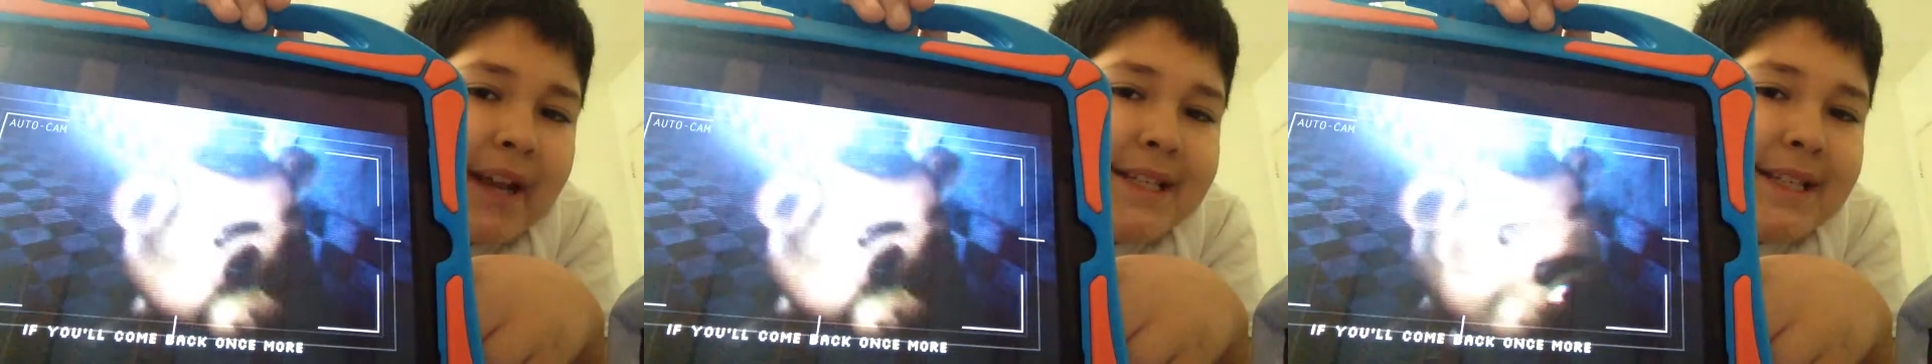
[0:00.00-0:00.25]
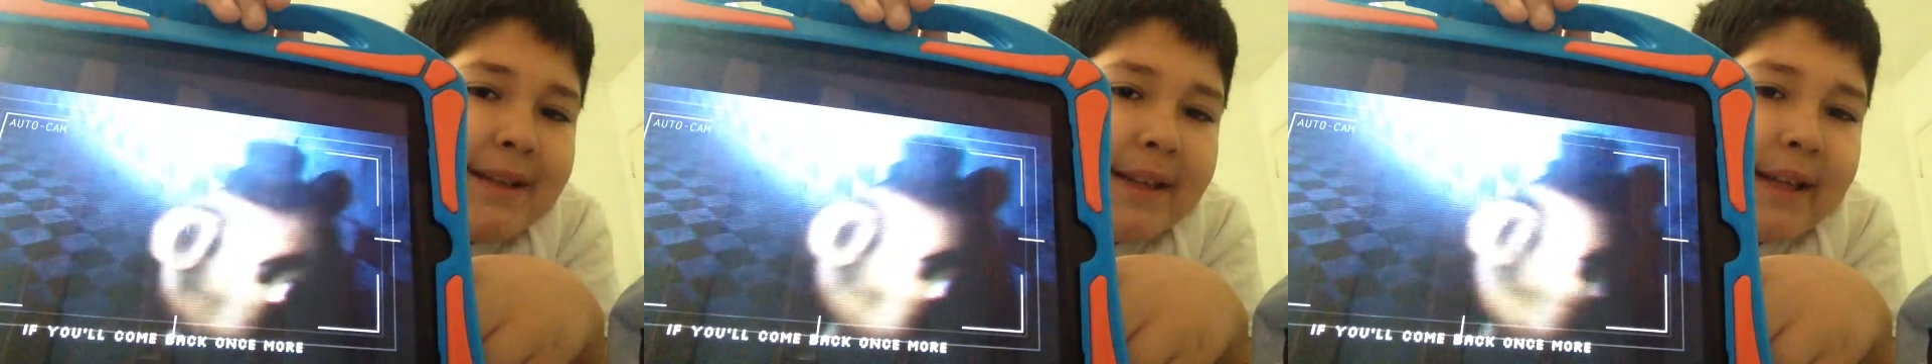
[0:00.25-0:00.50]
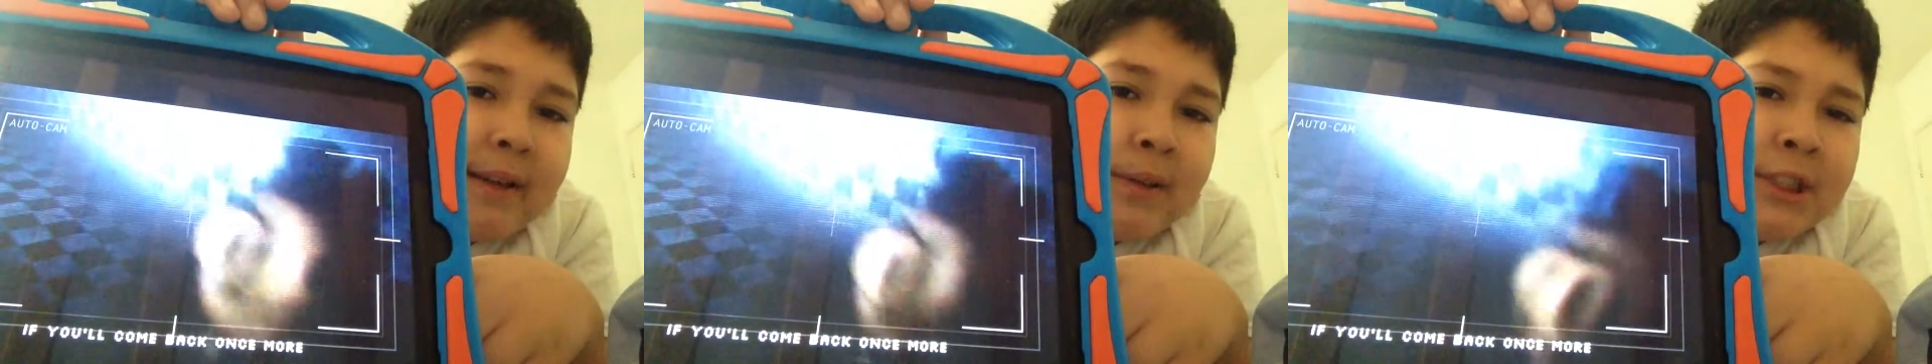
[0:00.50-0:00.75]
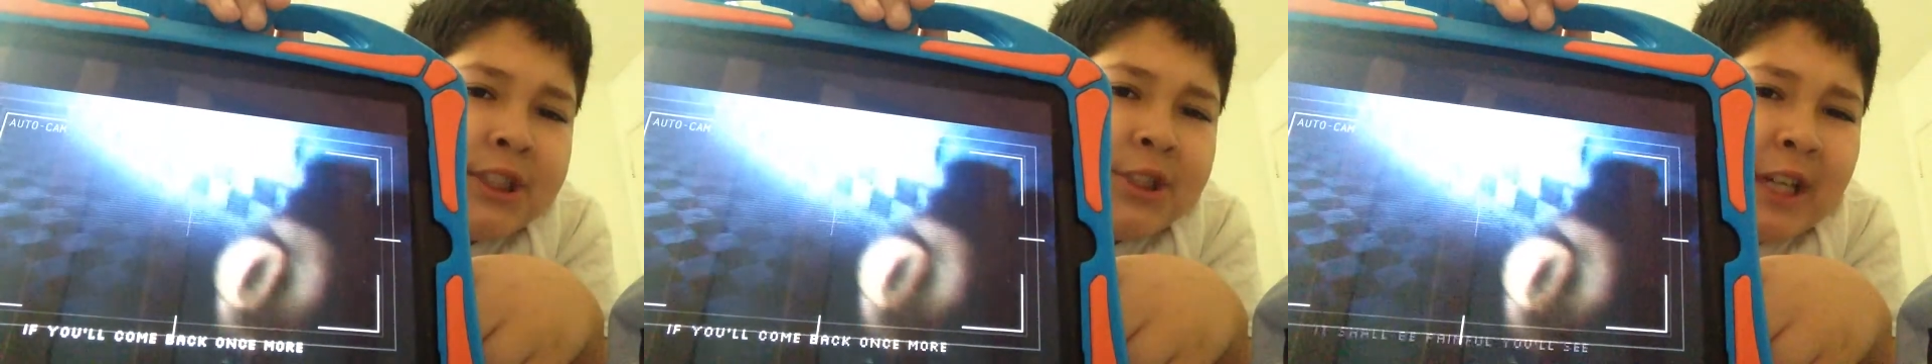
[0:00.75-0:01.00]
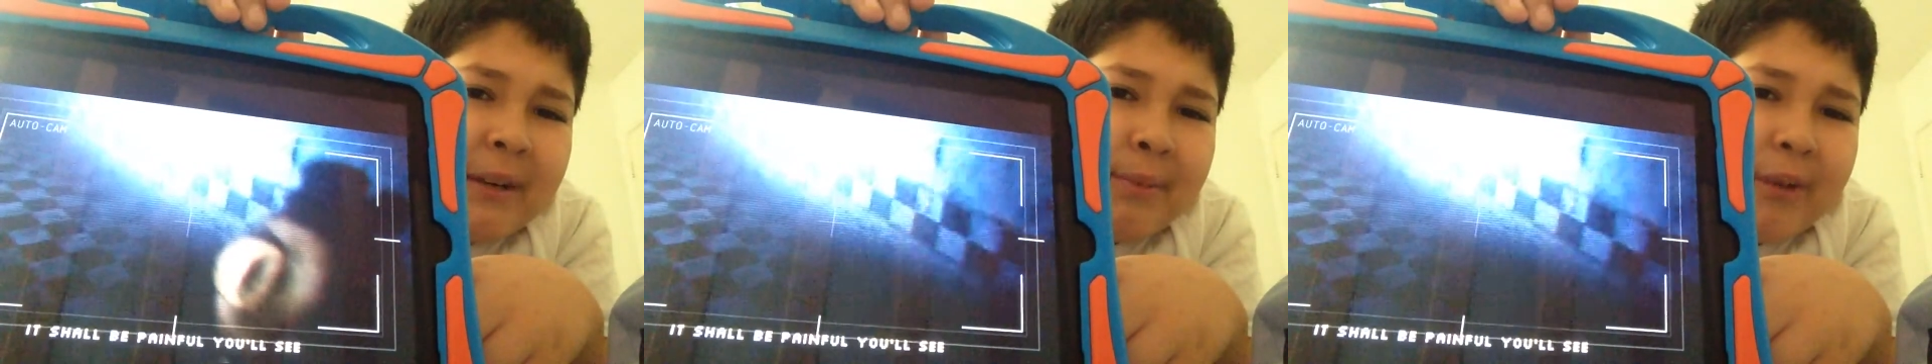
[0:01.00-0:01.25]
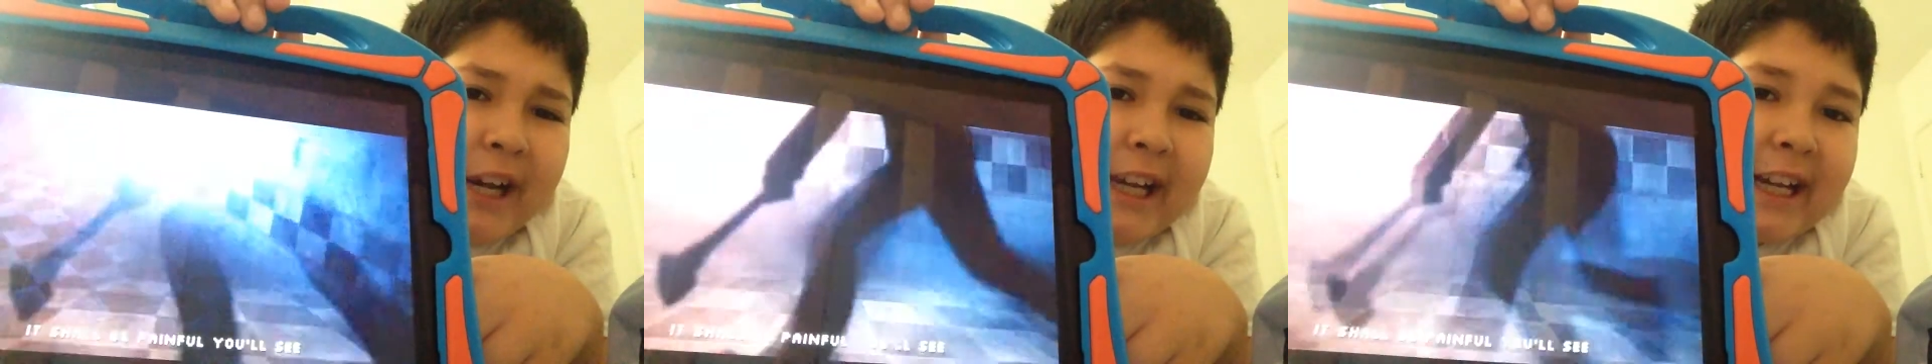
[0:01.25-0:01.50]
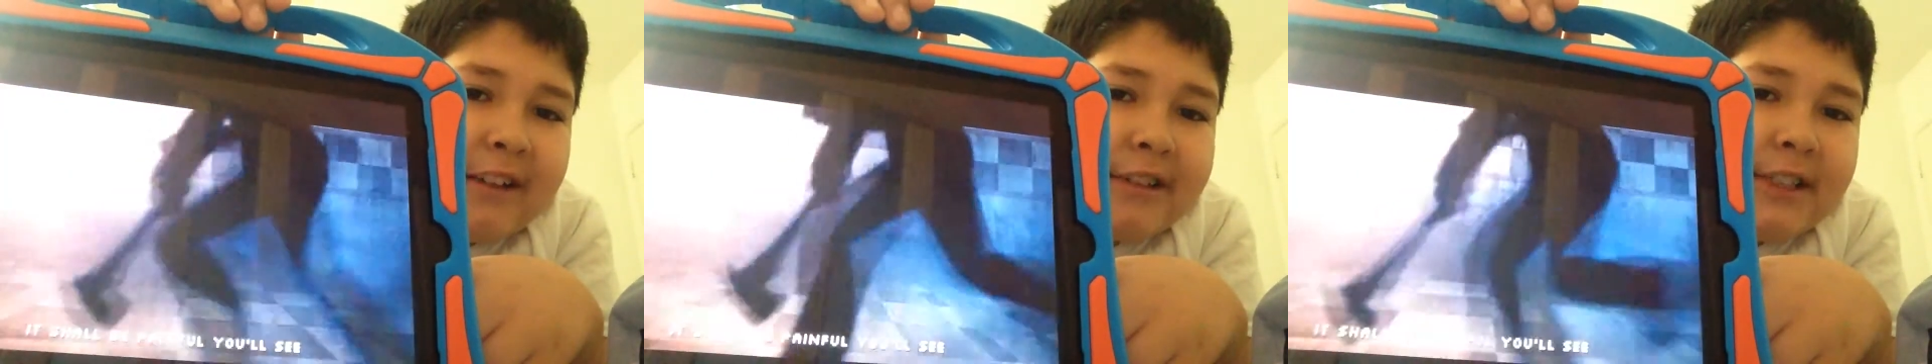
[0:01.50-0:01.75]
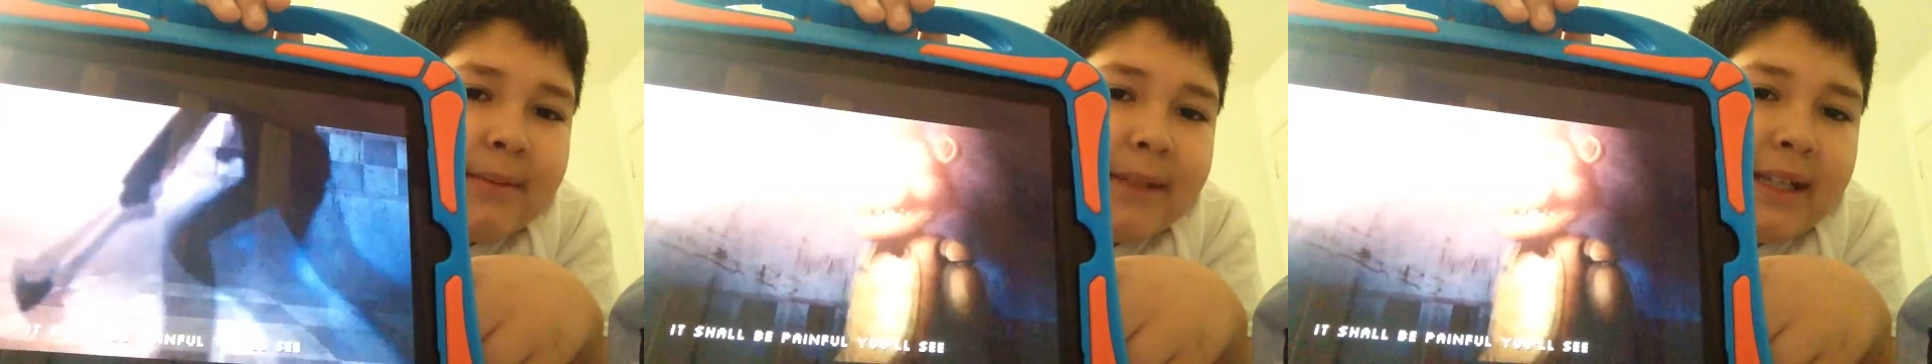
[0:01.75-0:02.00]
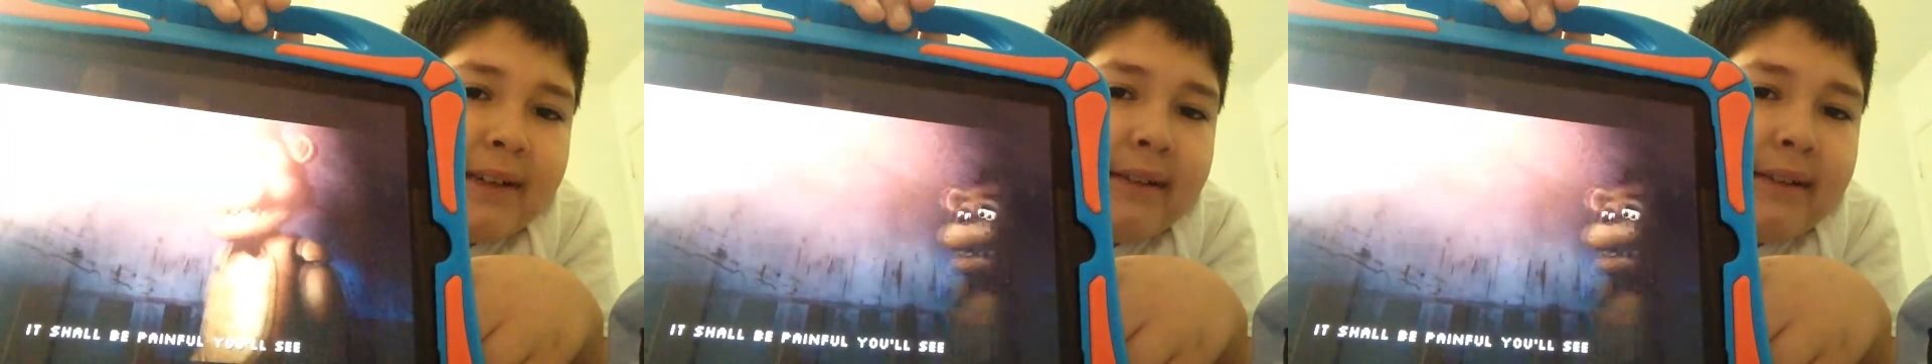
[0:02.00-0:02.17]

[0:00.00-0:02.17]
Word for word: is he like, he's trying to break out or something?